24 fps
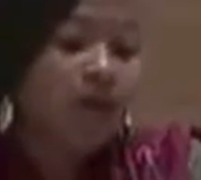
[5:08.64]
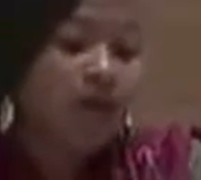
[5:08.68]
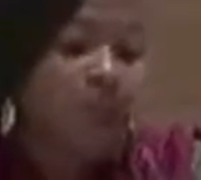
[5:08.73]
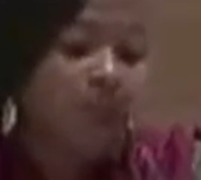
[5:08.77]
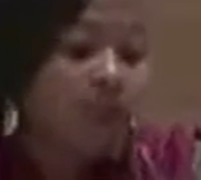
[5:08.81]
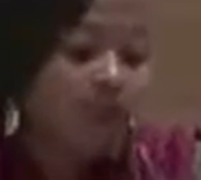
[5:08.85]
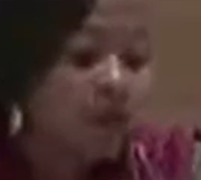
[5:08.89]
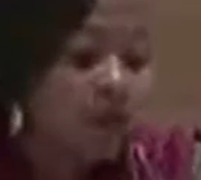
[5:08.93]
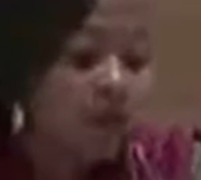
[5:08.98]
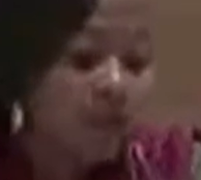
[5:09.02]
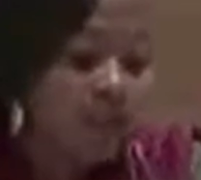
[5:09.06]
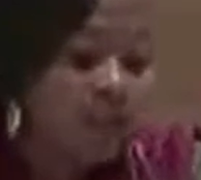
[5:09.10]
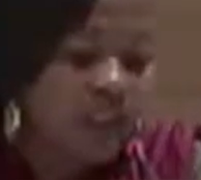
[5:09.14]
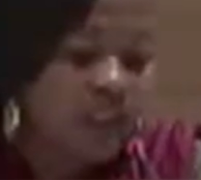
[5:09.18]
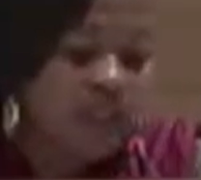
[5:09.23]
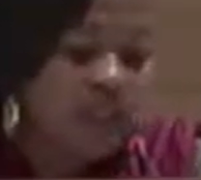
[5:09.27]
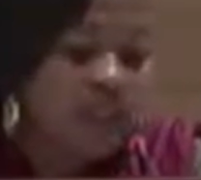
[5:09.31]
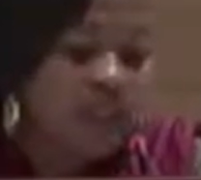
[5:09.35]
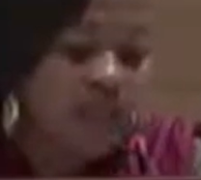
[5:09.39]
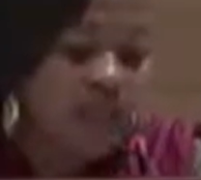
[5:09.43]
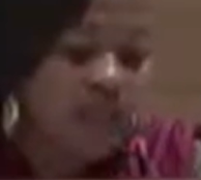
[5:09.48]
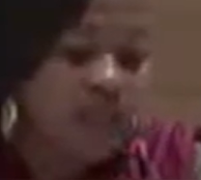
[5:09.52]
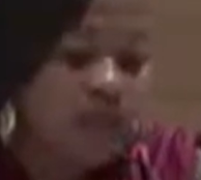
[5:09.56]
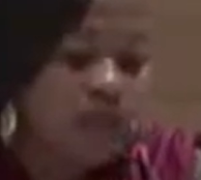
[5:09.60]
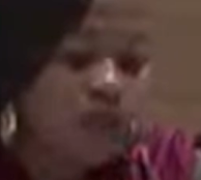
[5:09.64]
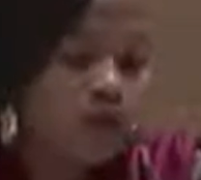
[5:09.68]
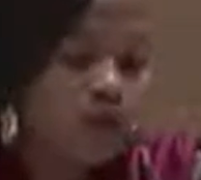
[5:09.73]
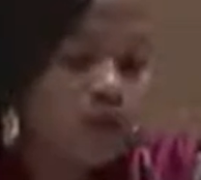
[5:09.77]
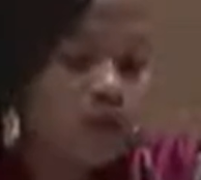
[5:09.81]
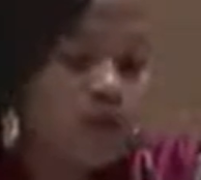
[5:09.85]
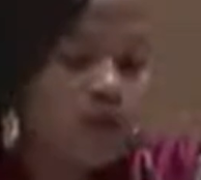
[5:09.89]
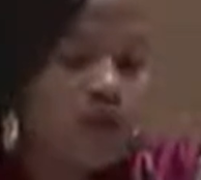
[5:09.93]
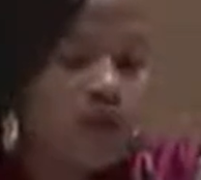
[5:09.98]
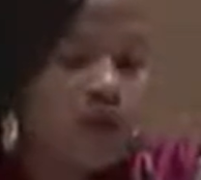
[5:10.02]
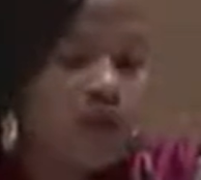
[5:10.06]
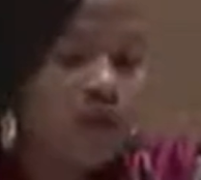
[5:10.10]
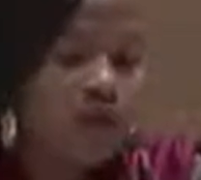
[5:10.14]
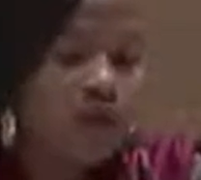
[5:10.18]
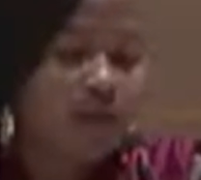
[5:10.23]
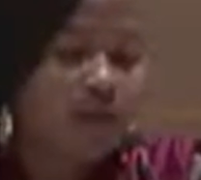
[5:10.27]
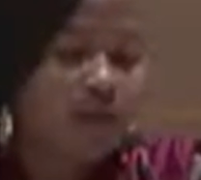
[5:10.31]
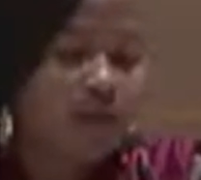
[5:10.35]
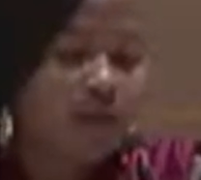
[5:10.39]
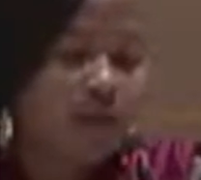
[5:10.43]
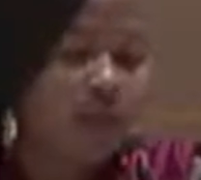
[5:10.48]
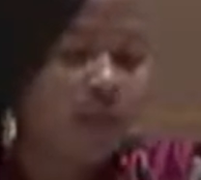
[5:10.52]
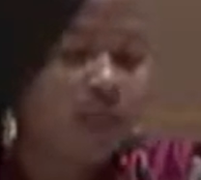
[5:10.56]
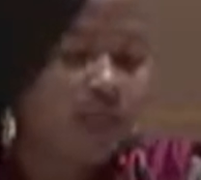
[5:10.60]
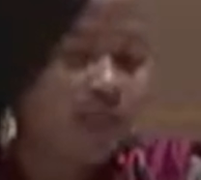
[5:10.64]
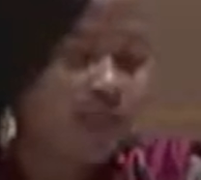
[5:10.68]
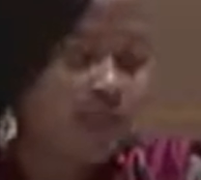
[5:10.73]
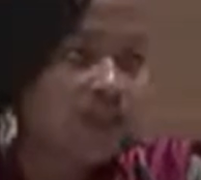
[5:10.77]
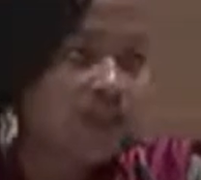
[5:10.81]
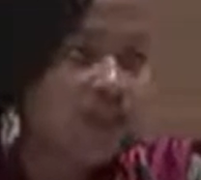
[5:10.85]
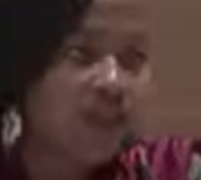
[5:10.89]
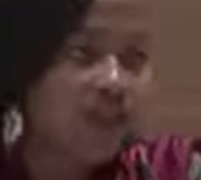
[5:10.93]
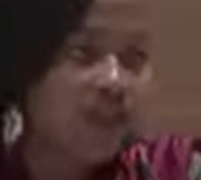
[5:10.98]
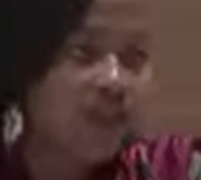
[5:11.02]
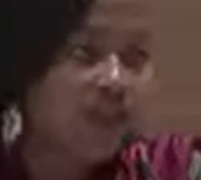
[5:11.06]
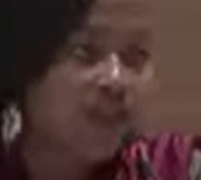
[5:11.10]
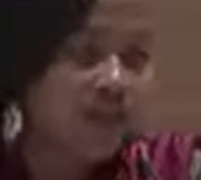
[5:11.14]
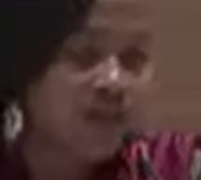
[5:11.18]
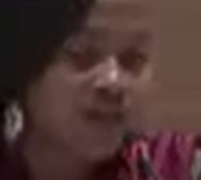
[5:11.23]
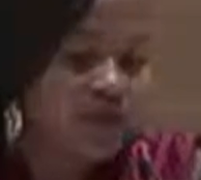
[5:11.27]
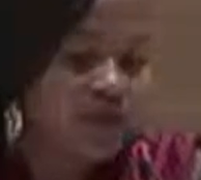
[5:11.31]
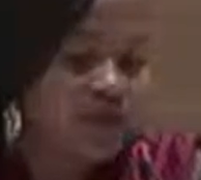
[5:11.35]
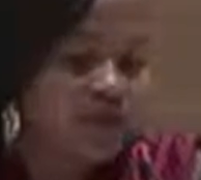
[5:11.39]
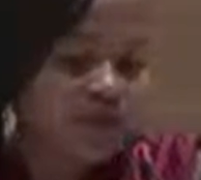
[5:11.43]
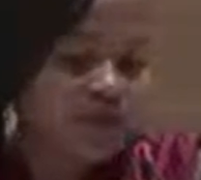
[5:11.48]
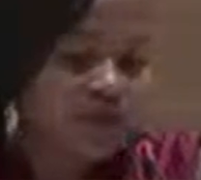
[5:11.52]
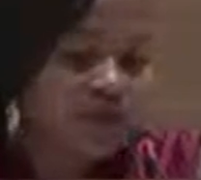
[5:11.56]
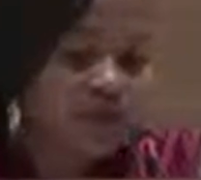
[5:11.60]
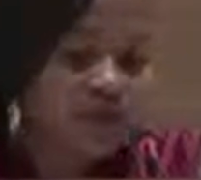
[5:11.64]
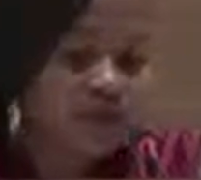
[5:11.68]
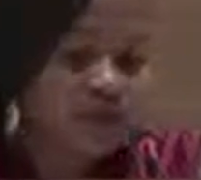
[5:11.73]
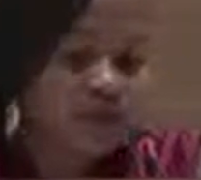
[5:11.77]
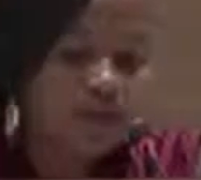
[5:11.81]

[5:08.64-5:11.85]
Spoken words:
A treaty banning nuclear weapons is achievable.